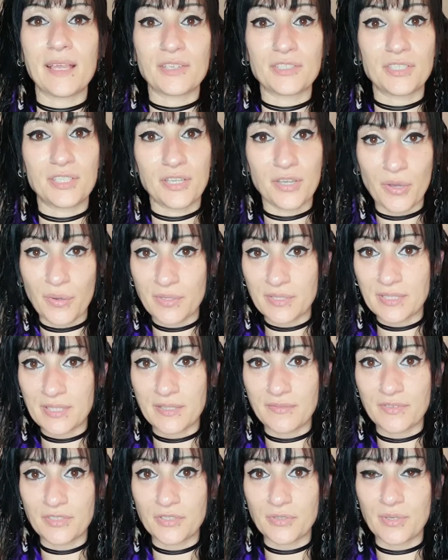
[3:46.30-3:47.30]
actually go
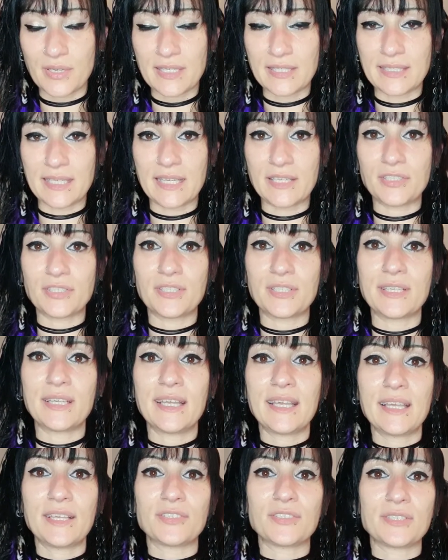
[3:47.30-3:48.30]
into the visualization
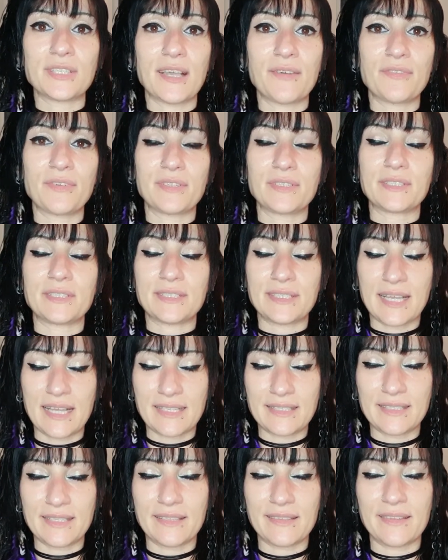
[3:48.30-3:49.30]
is just have an
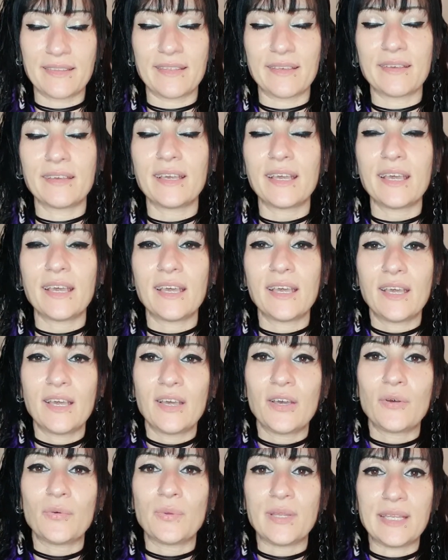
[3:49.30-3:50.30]
understanding that
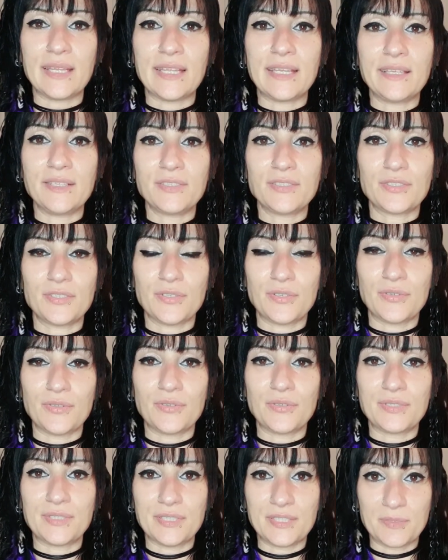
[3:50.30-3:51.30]
we need
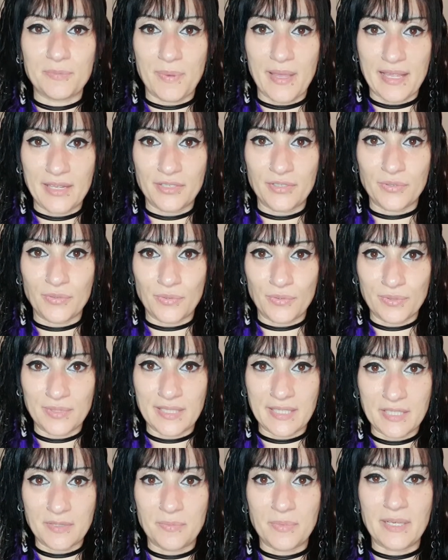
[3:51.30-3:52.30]
to suspend all
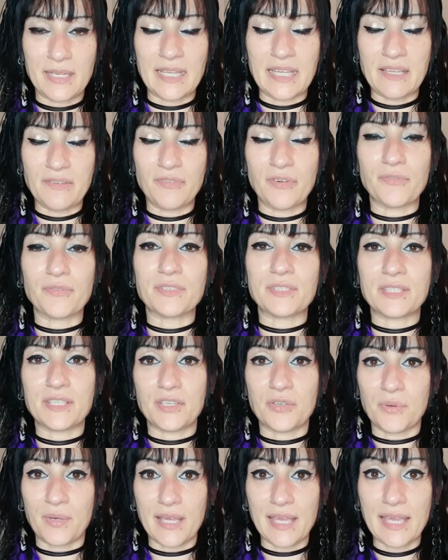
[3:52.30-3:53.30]
disbelief.
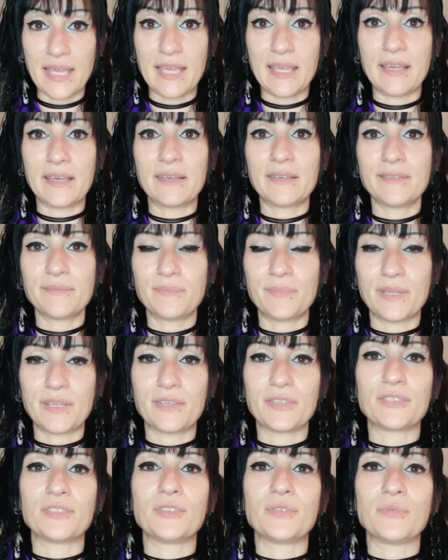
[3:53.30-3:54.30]
Obviously, you're here
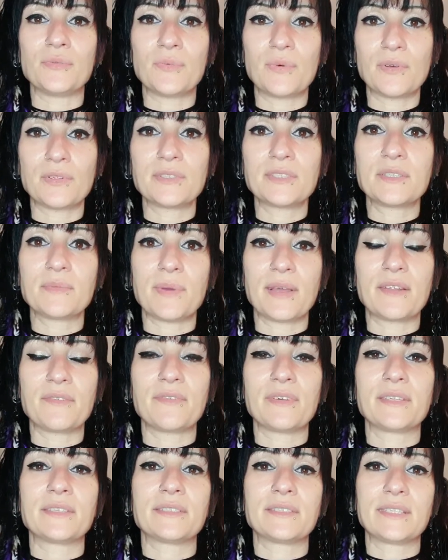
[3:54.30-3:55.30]
because you want to
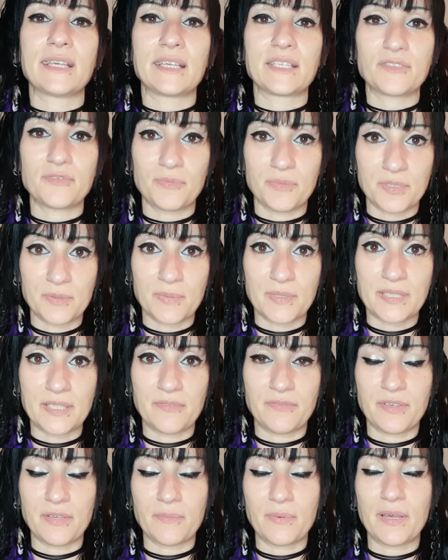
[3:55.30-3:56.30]
manifest a text from a
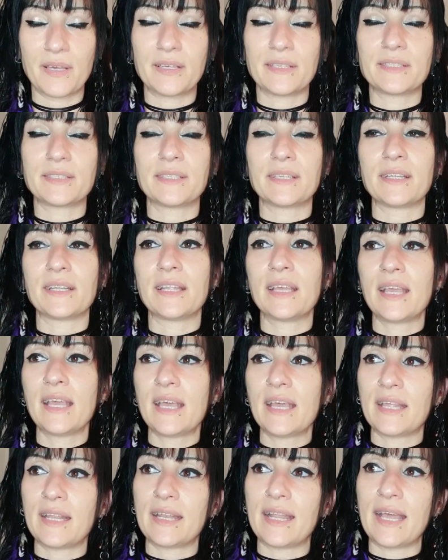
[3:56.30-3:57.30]
specific person.
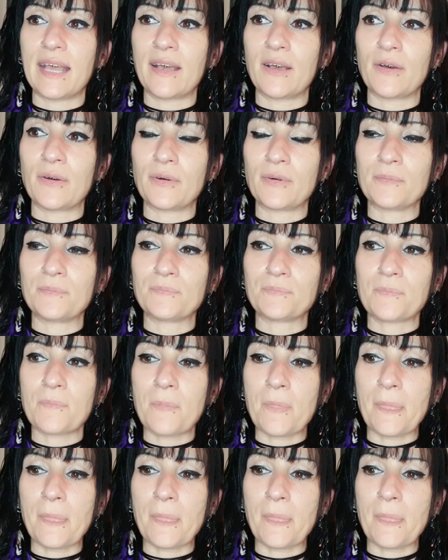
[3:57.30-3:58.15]
Now,